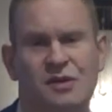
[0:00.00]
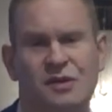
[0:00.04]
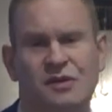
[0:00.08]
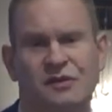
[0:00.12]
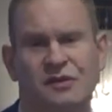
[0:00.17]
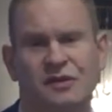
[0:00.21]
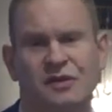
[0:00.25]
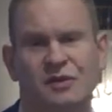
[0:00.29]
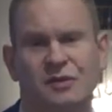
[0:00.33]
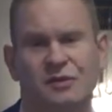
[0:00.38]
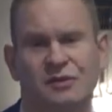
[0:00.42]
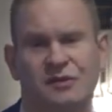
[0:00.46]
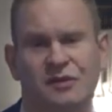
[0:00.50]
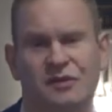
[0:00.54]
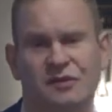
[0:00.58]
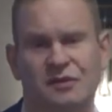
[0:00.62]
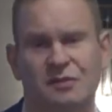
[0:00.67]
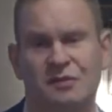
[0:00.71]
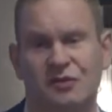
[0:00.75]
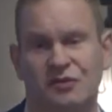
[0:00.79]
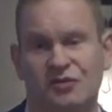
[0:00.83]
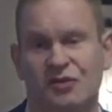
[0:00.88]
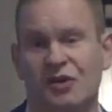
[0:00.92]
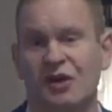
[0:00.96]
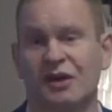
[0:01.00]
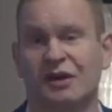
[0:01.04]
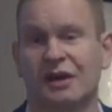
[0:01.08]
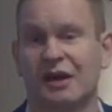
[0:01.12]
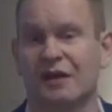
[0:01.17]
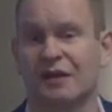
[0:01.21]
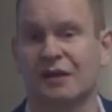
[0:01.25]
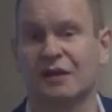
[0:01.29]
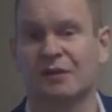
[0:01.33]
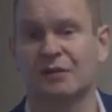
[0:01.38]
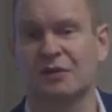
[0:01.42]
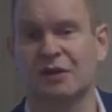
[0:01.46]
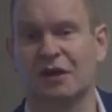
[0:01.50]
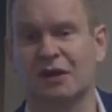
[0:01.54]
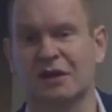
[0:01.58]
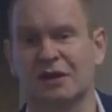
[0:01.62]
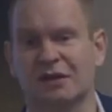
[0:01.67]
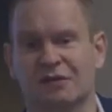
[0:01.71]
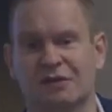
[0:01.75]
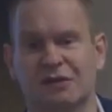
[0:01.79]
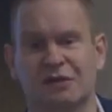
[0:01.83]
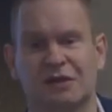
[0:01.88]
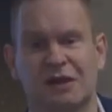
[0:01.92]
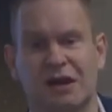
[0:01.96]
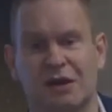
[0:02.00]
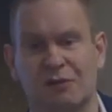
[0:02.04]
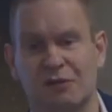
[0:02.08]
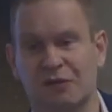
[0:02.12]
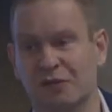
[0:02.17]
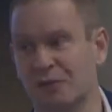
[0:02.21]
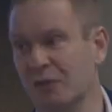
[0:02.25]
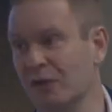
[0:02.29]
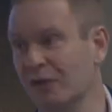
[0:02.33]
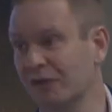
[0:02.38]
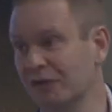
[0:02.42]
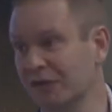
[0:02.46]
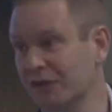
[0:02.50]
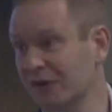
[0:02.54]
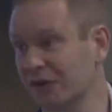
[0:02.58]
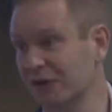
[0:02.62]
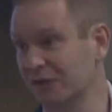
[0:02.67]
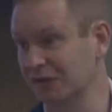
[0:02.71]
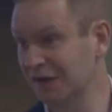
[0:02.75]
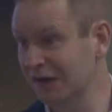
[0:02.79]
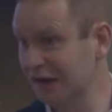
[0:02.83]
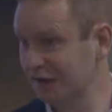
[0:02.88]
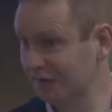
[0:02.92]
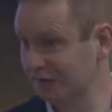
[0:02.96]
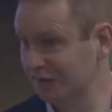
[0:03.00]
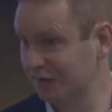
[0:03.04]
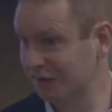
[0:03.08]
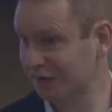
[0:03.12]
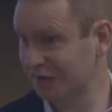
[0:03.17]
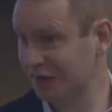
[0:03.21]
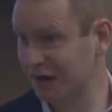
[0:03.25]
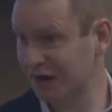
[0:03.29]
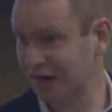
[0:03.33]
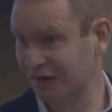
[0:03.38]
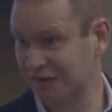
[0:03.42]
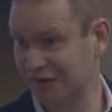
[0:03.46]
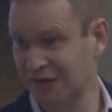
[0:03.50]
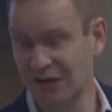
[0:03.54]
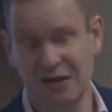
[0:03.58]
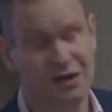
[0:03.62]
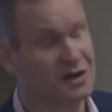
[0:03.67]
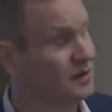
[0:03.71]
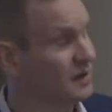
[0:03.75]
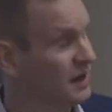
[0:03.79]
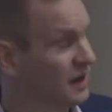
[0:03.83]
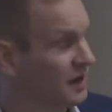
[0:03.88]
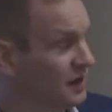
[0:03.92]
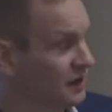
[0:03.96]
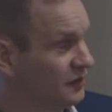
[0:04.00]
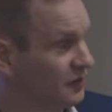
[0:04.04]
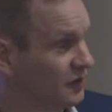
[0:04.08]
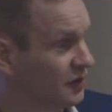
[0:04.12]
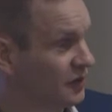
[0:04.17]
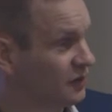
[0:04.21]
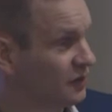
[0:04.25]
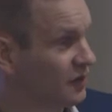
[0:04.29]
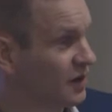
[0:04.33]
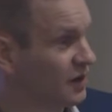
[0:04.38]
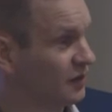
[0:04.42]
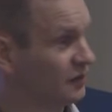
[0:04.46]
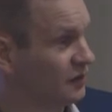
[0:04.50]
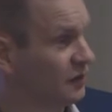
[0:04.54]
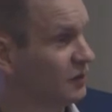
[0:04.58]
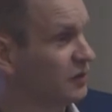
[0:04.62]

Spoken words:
queries at your system to try and get a response that goes, yes, correct, that is the correct.